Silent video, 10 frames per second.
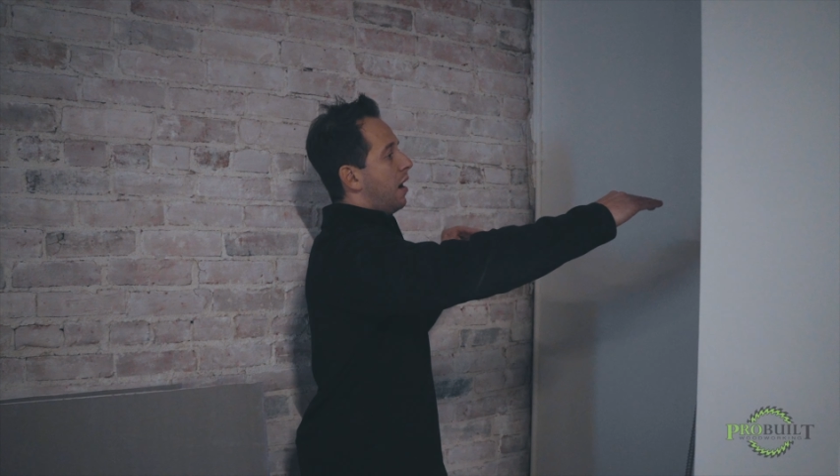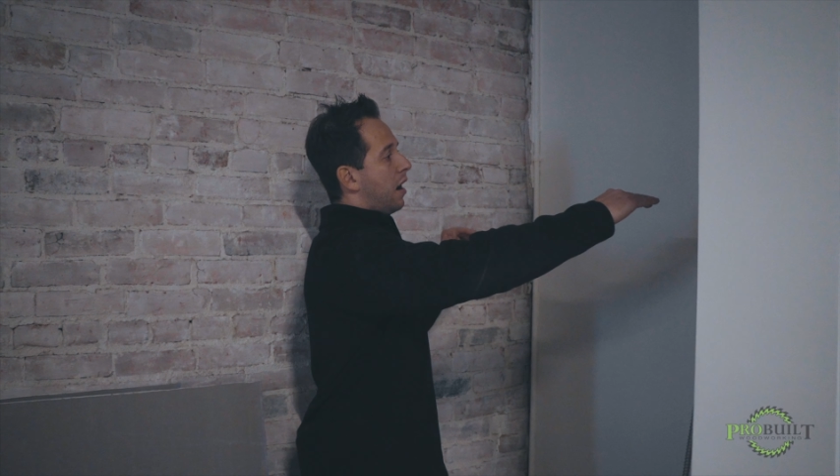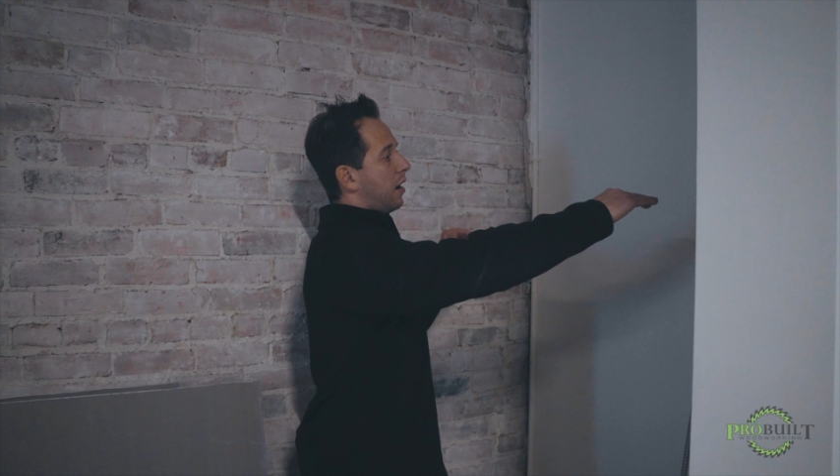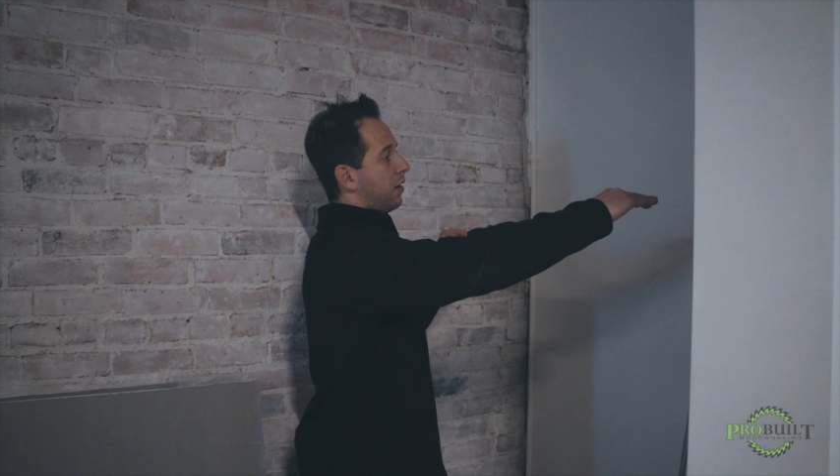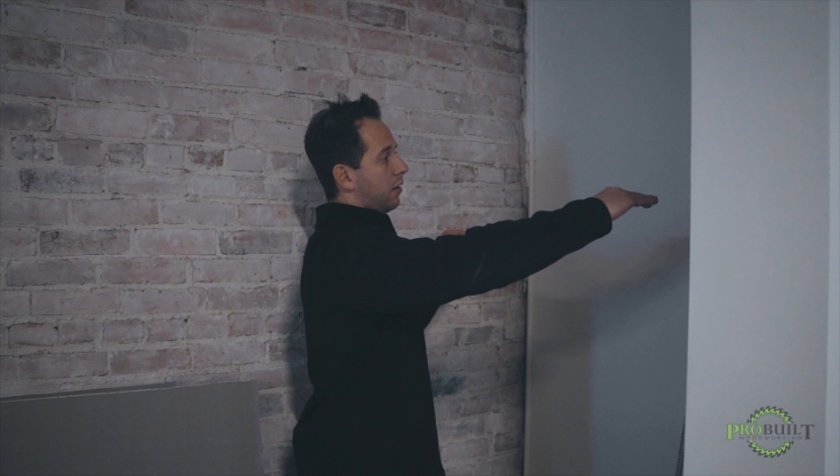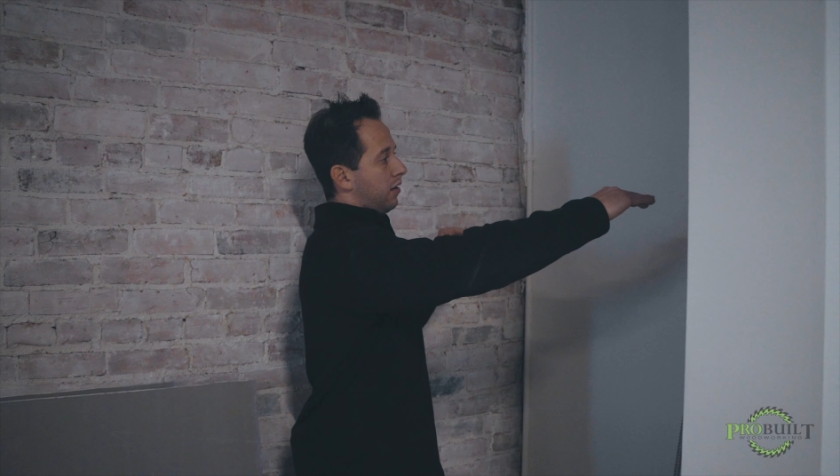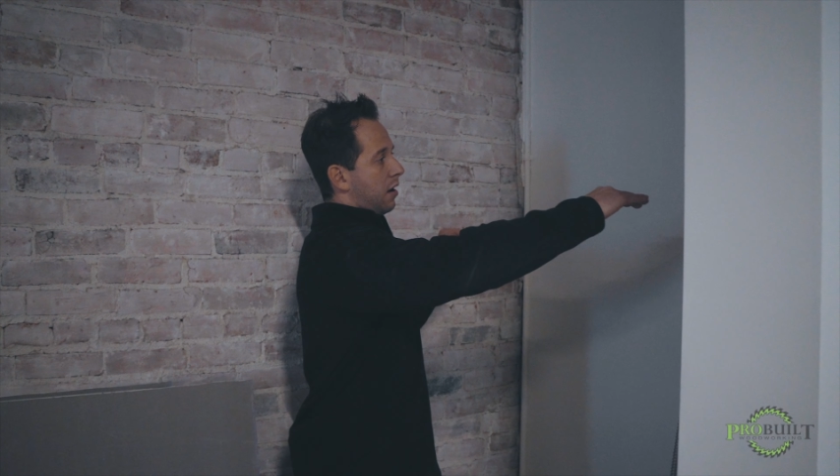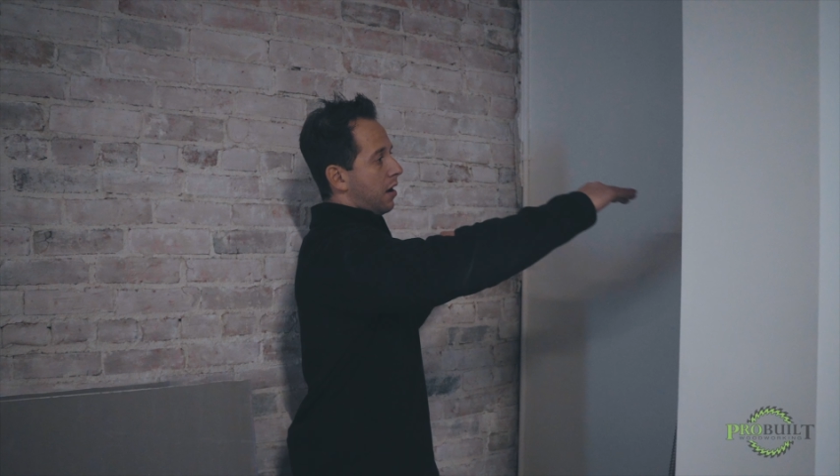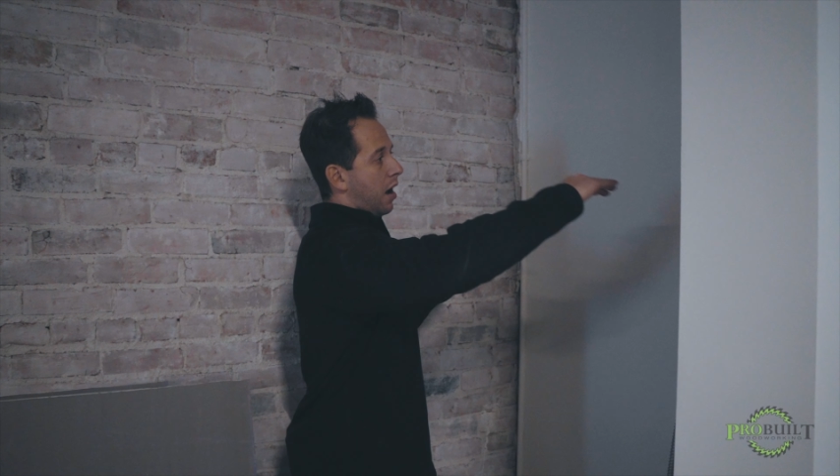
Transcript: our